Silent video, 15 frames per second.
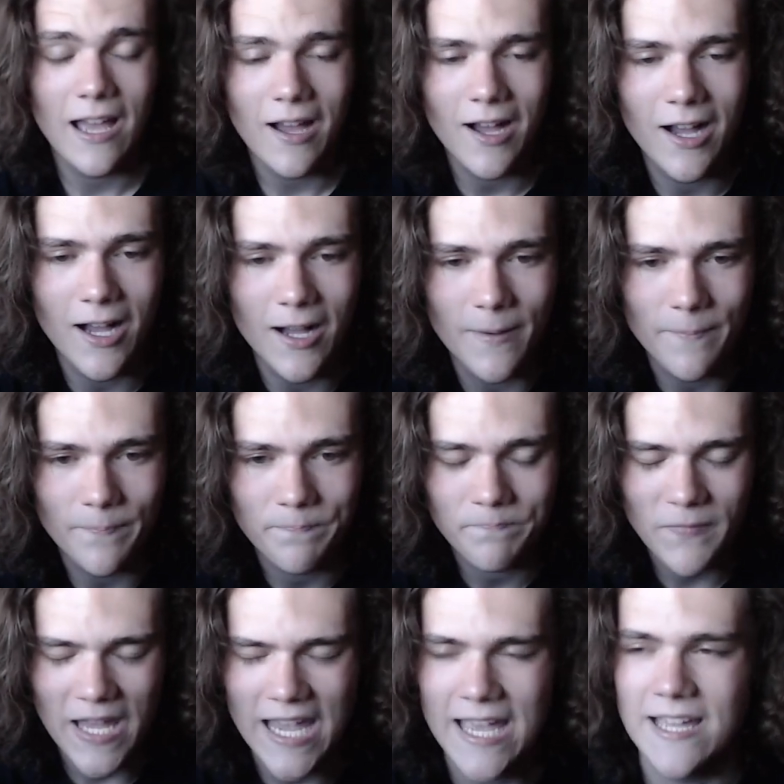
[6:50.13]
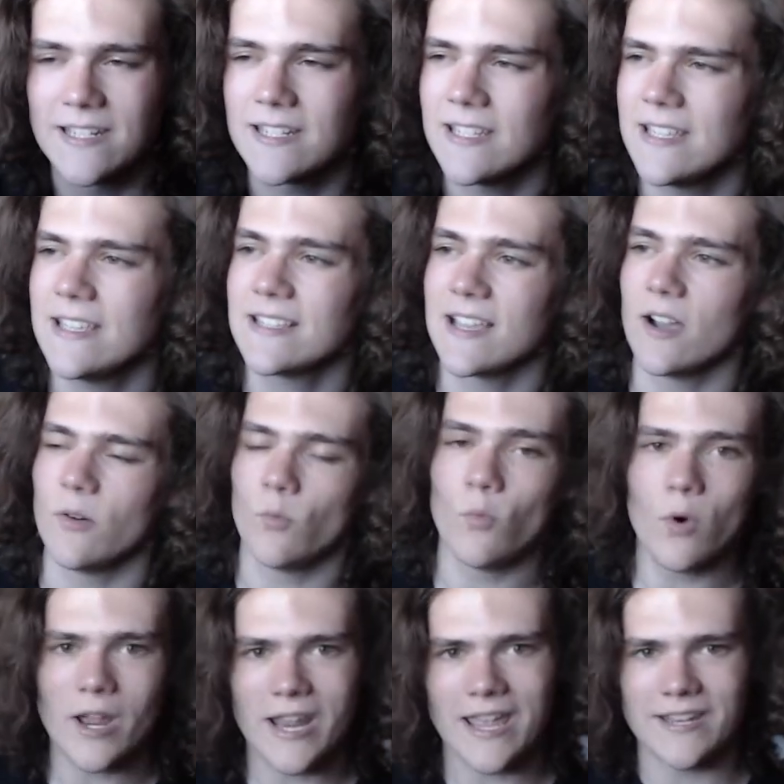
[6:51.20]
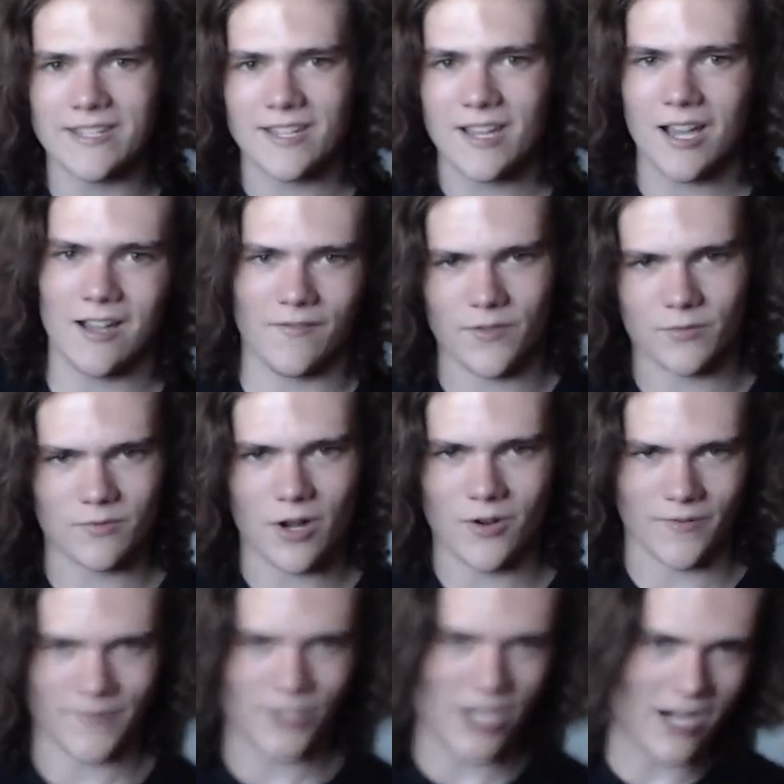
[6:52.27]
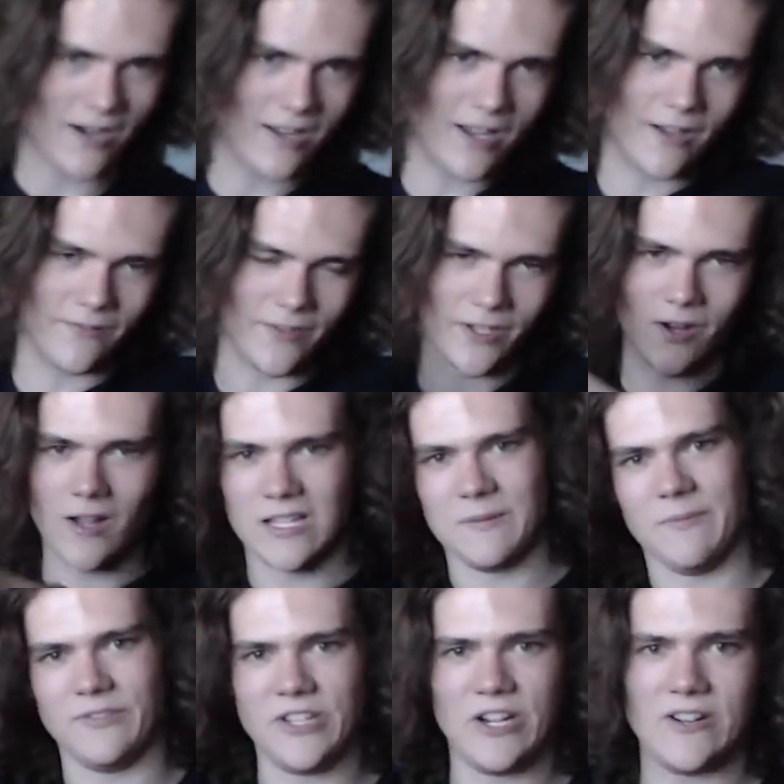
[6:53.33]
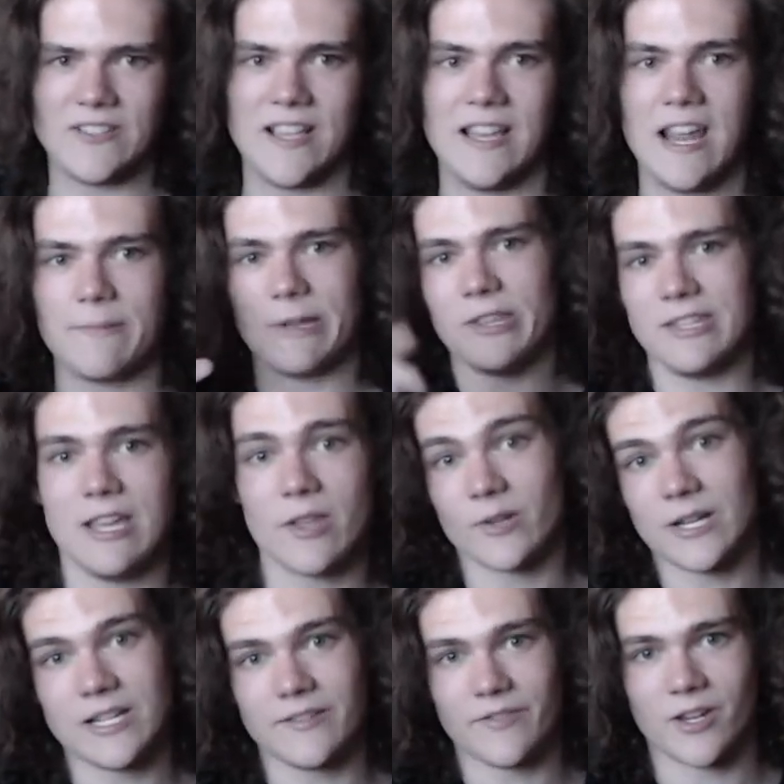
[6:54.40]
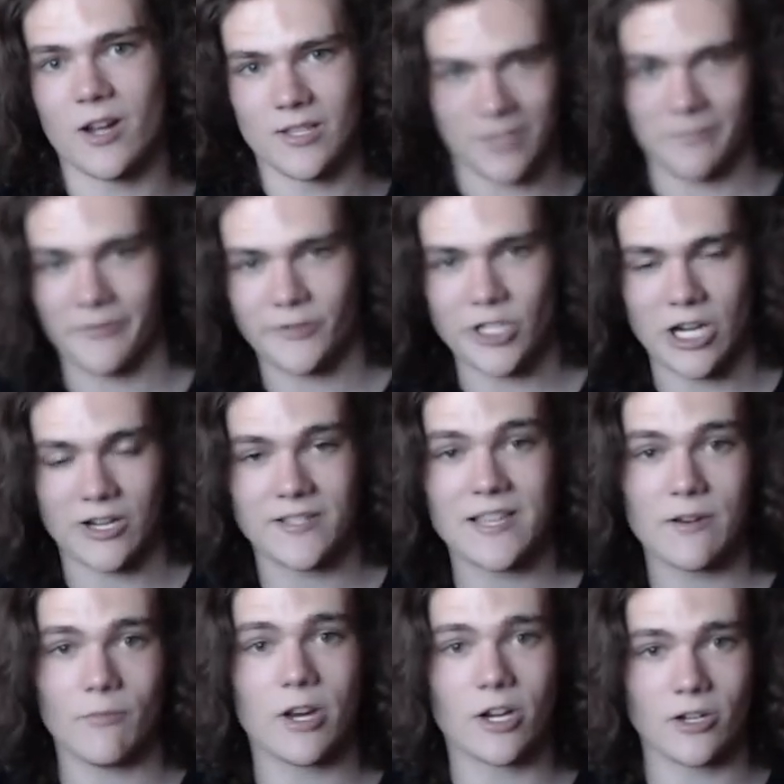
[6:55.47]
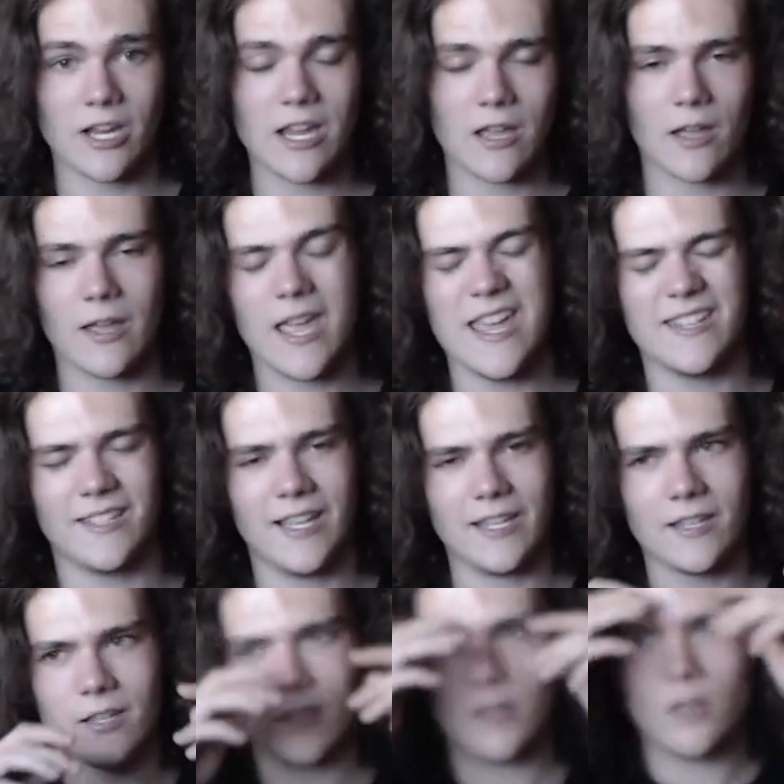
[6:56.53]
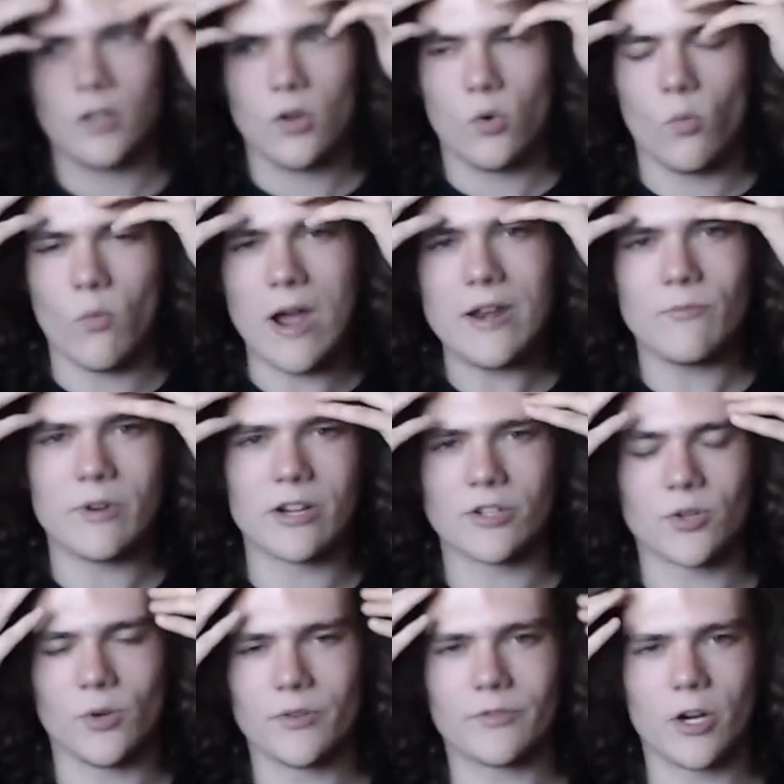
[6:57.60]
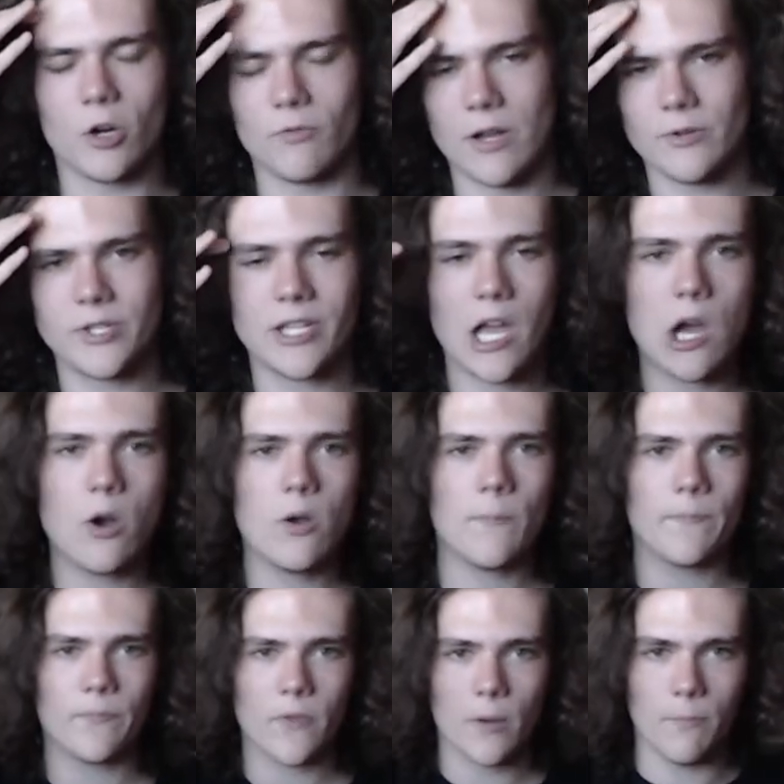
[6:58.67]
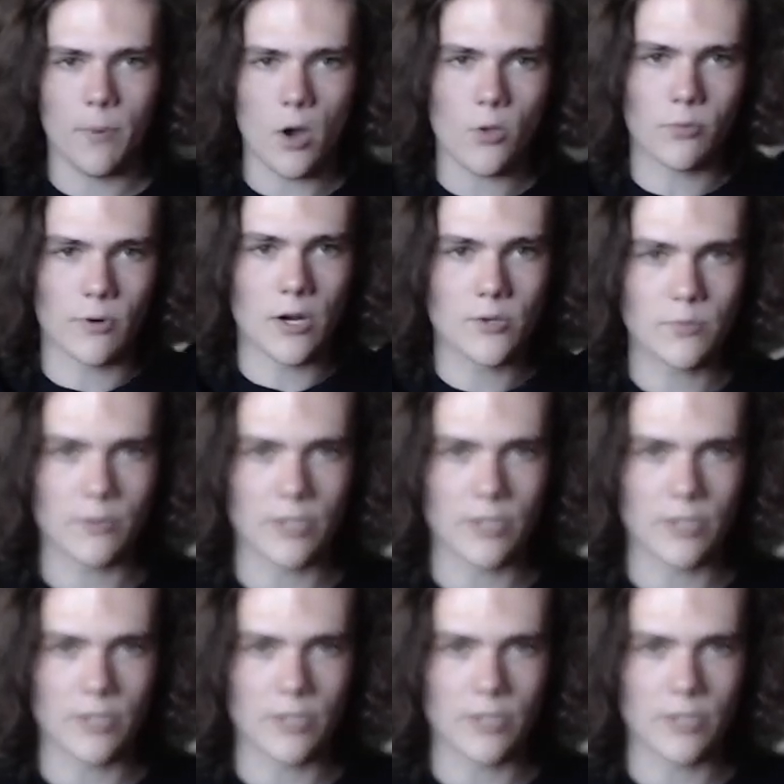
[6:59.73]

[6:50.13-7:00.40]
And he's at one end of the row of chair of the column of chairs, and I'm at the other end of the column of chairs. And when our when we were told for our row to go, both rows would